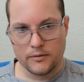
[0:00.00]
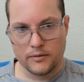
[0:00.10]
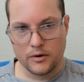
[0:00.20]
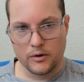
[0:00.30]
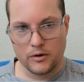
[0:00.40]

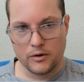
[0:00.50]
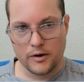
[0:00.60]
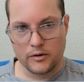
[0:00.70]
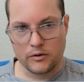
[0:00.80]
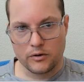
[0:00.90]
all the
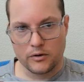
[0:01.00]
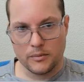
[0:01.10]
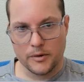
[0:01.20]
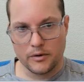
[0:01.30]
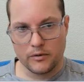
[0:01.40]
extra little
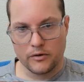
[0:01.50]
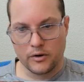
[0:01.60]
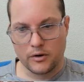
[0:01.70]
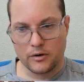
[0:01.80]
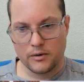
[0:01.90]
bit of
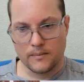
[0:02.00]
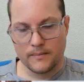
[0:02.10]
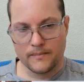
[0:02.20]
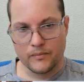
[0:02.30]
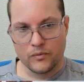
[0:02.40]
stick
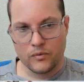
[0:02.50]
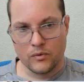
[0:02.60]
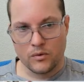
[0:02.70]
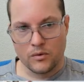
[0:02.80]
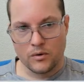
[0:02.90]

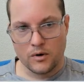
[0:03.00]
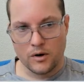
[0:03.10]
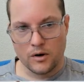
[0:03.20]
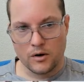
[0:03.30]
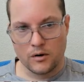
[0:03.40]

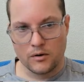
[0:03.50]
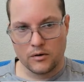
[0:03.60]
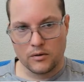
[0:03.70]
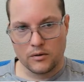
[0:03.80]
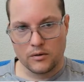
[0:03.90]
and
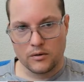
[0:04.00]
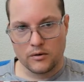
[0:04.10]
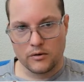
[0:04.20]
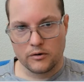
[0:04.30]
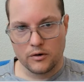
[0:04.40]

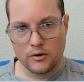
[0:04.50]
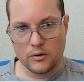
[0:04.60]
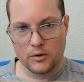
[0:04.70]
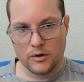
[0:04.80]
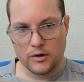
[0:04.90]

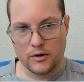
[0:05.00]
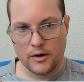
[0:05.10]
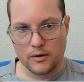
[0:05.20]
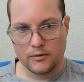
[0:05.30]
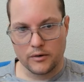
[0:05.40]
slowly,
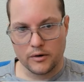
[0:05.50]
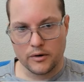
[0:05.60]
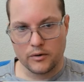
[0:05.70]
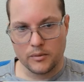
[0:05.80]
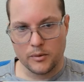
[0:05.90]
carefully
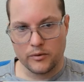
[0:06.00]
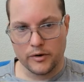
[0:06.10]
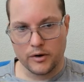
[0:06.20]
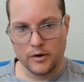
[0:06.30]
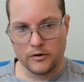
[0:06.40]

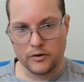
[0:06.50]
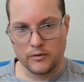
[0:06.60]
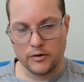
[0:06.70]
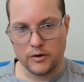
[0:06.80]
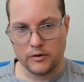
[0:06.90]
removing each of
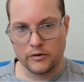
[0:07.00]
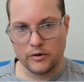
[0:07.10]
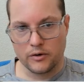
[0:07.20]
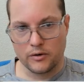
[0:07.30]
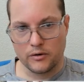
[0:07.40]
the
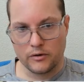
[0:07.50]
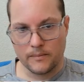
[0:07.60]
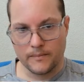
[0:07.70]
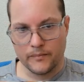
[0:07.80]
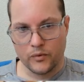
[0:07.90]
stickers
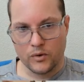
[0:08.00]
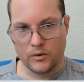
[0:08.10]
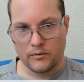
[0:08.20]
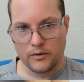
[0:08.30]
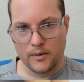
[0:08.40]

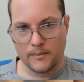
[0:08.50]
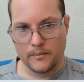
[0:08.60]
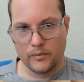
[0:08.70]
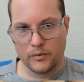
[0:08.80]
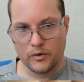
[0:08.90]

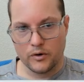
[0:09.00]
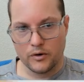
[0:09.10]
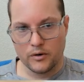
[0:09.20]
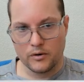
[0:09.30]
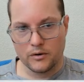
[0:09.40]
from
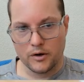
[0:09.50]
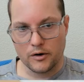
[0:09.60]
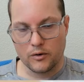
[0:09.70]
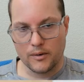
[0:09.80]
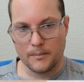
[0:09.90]
the light
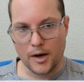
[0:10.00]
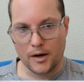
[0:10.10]
grip mat.